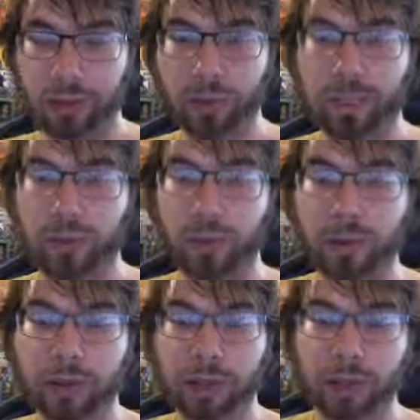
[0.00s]
will be what
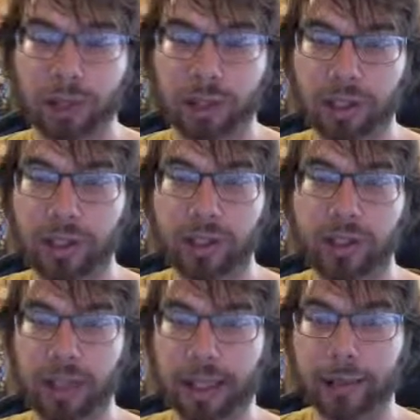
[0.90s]
we'll use to summon
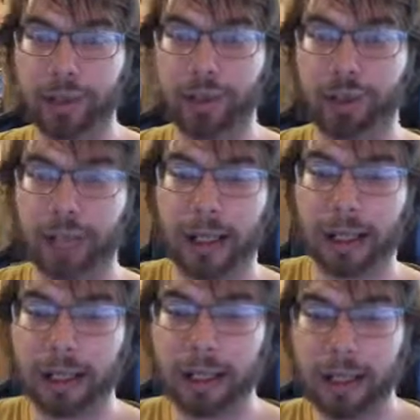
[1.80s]
Amulet
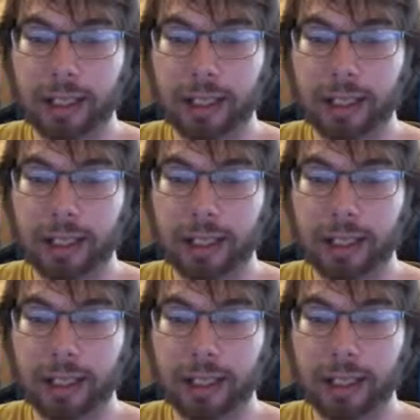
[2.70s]
Dragon.